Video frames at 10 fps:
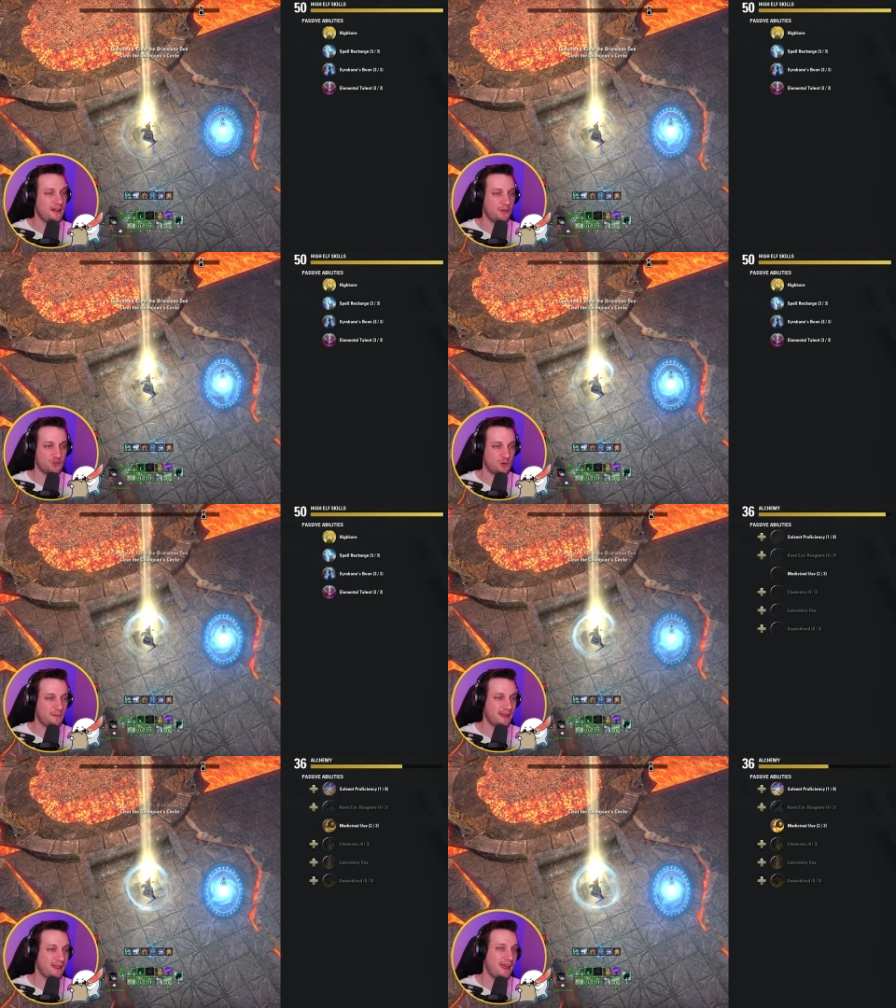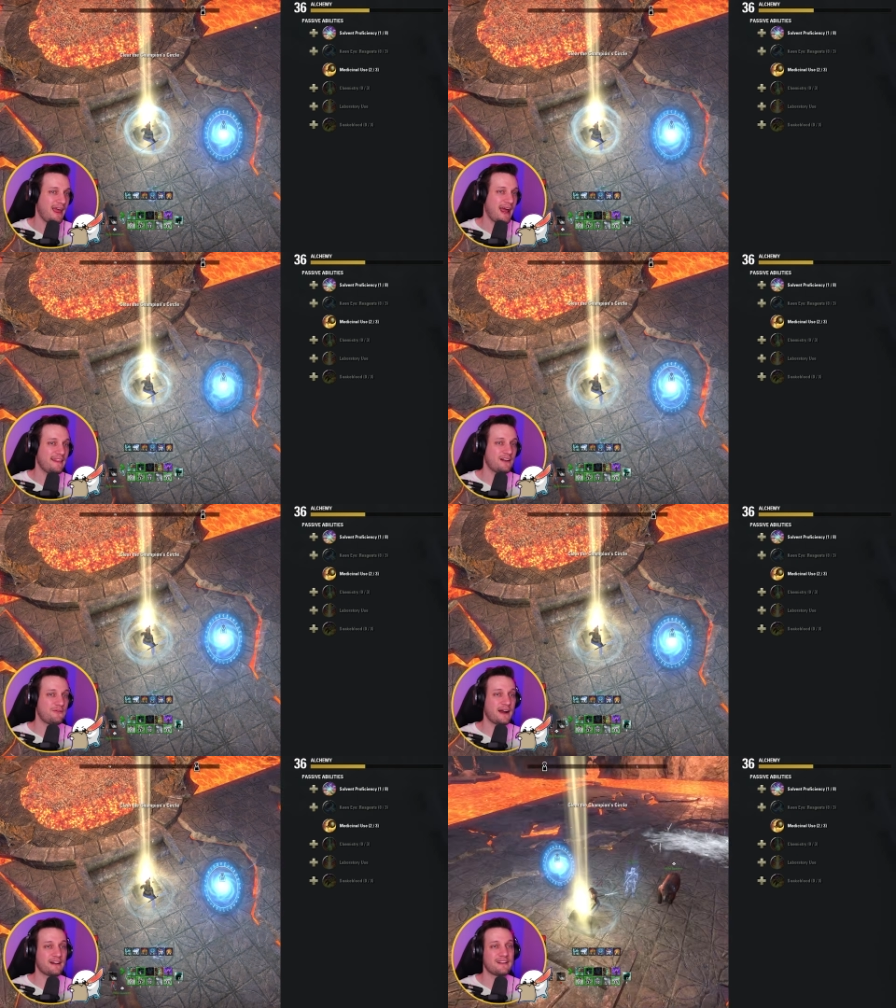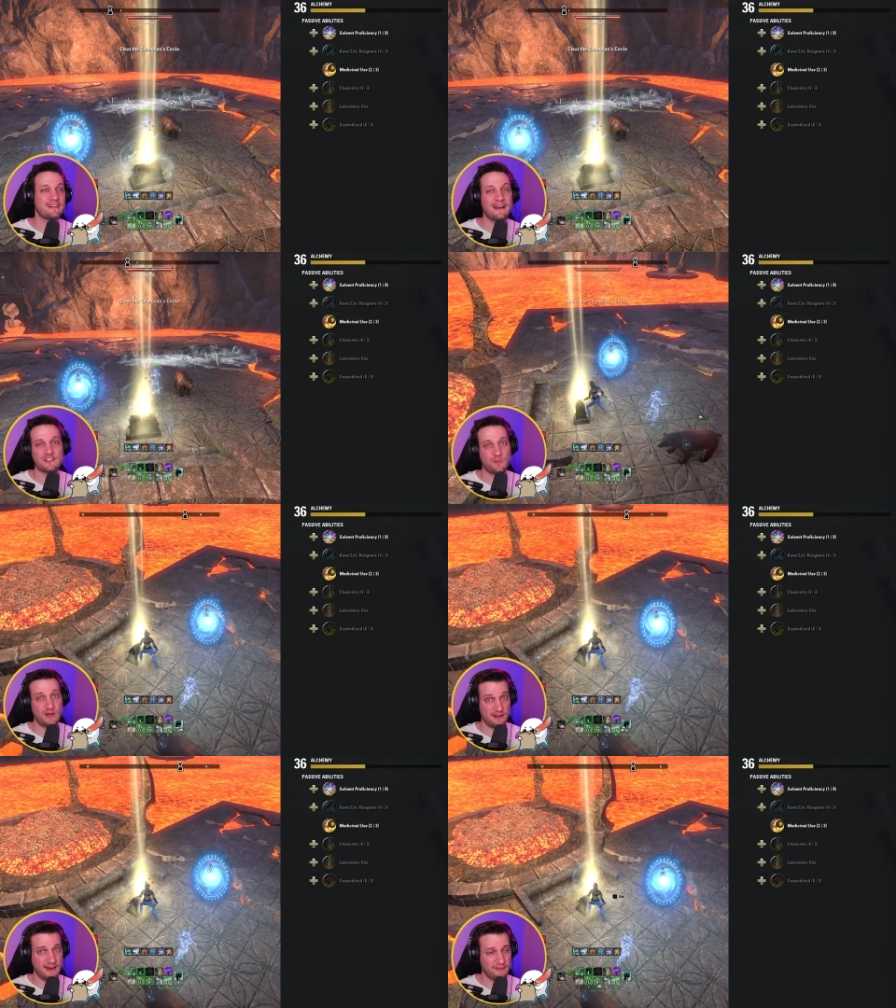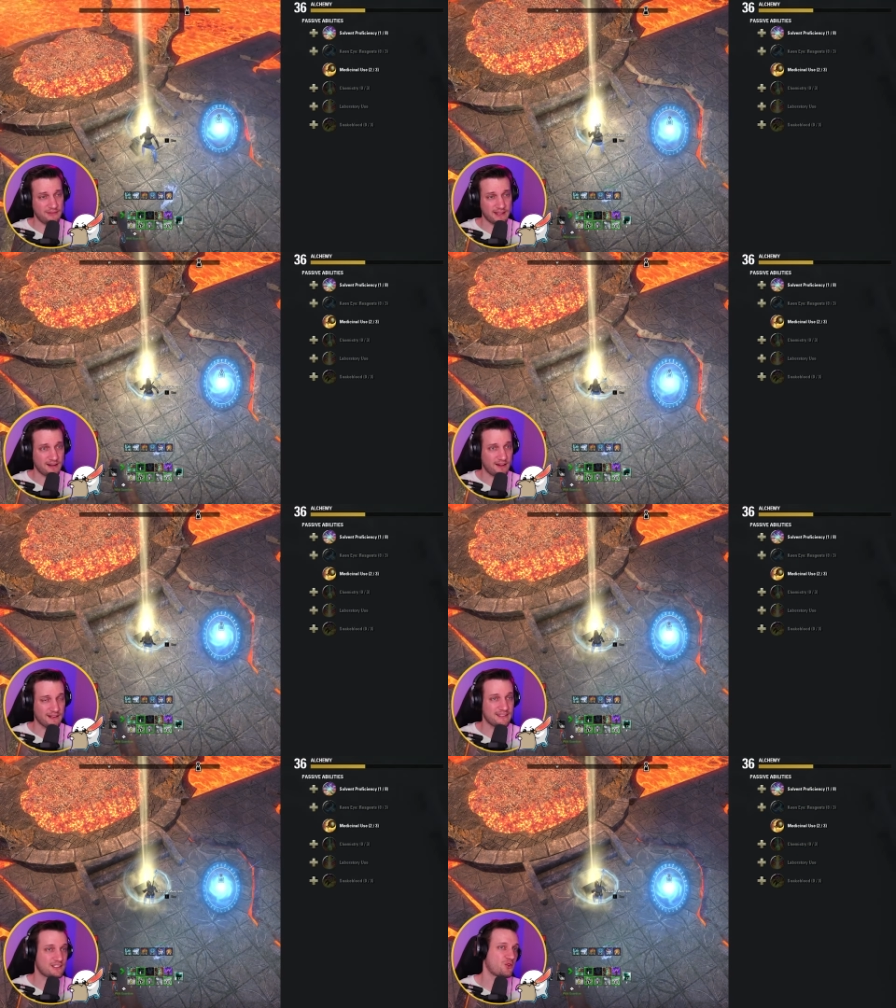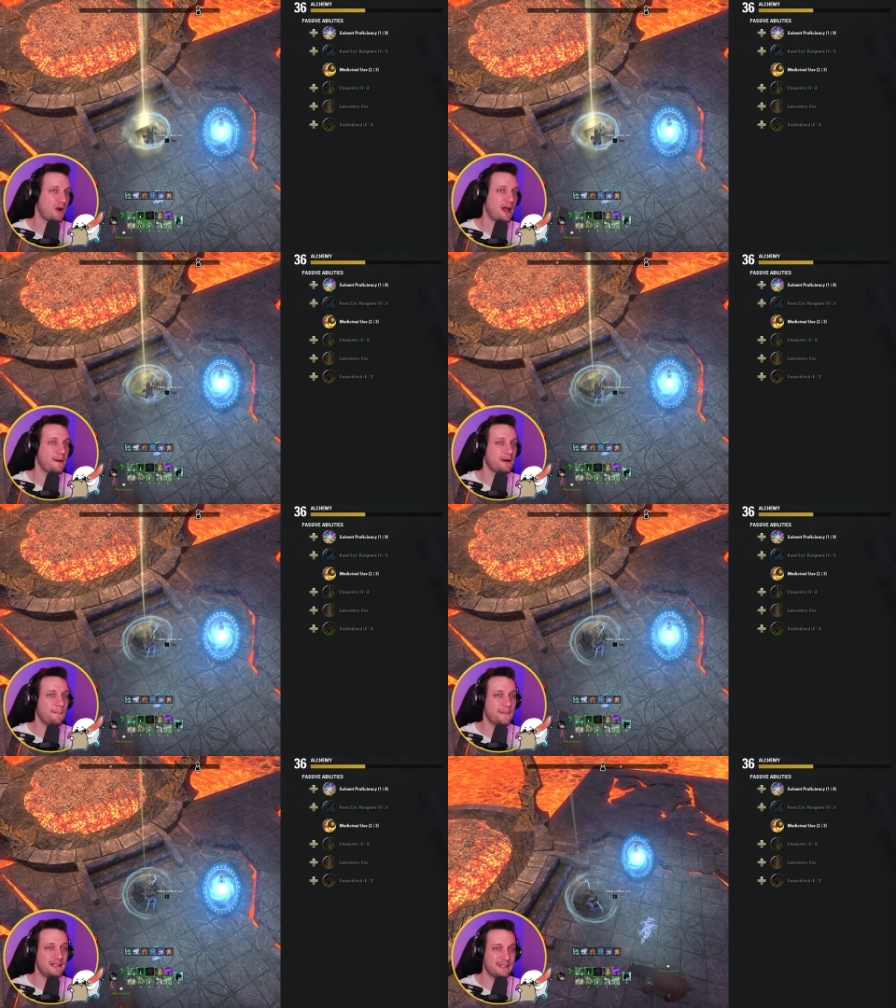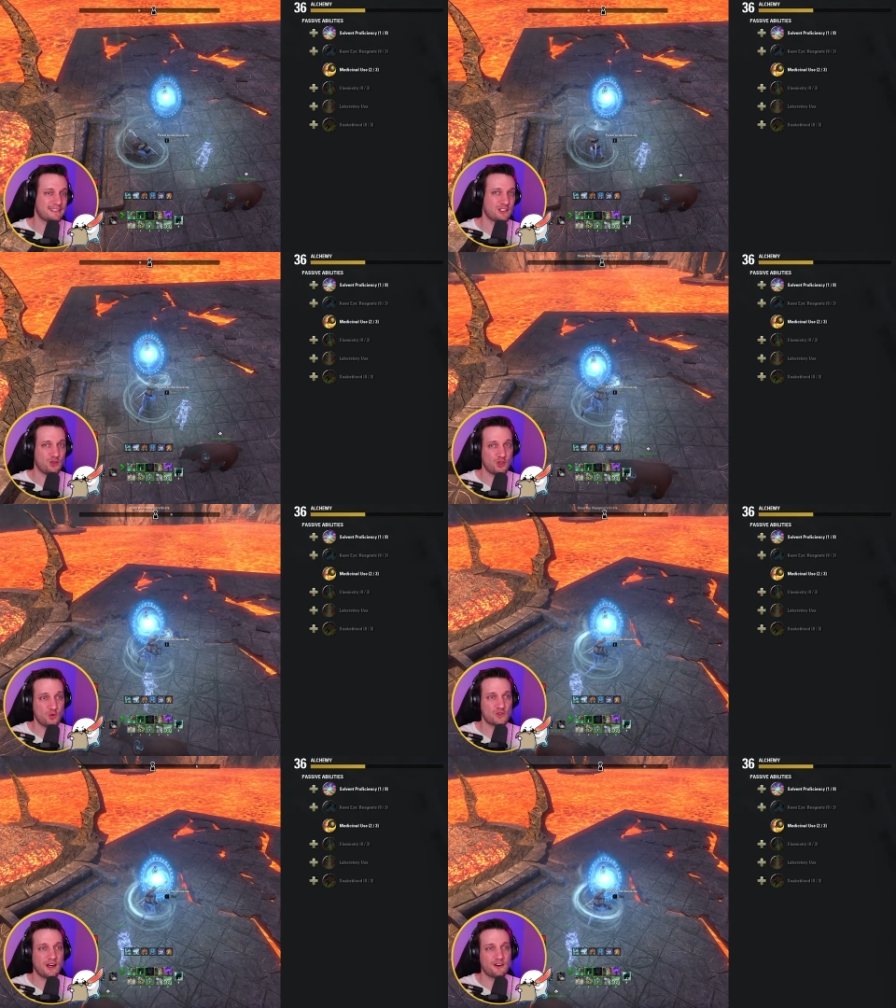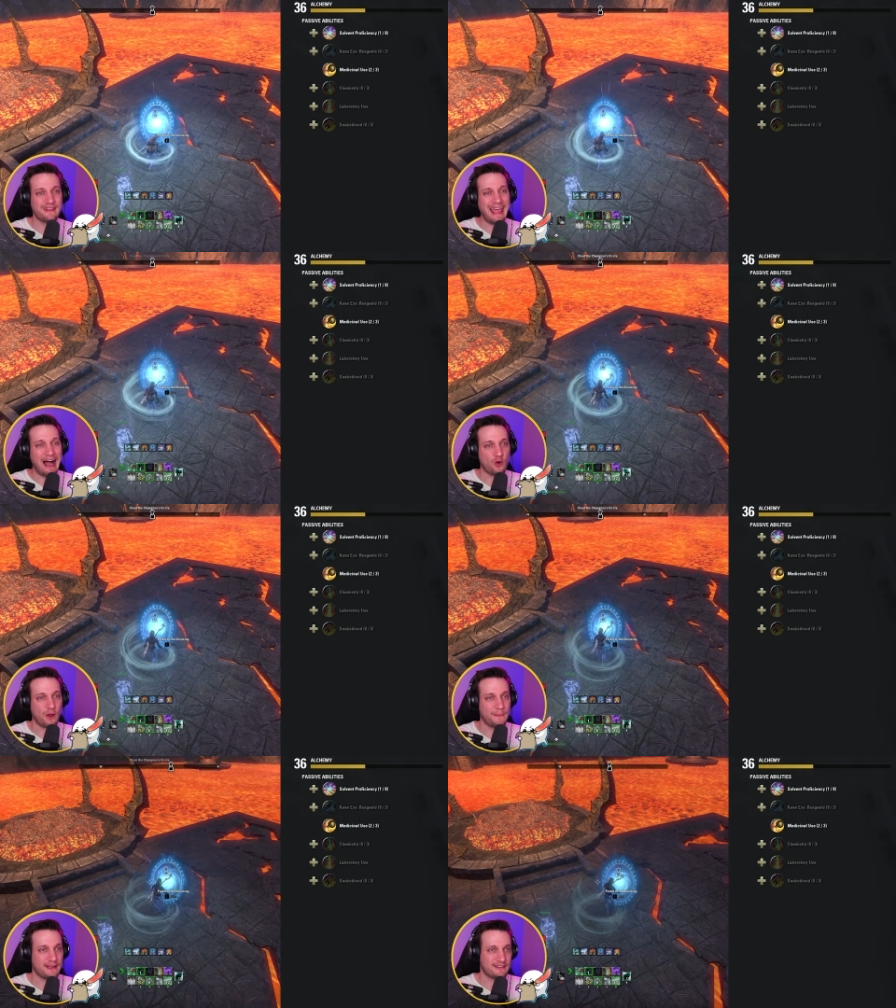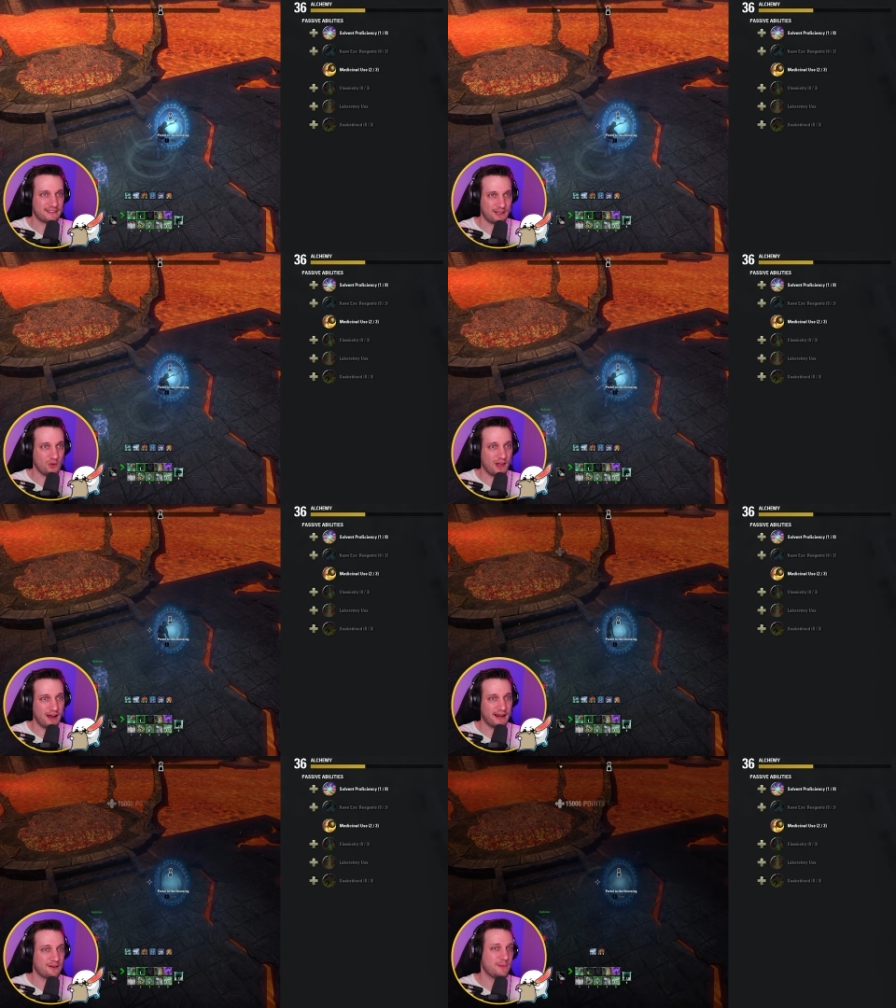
Those are big. And then finally, last but definitely not least, grab medicinal use under the alchemy skill line.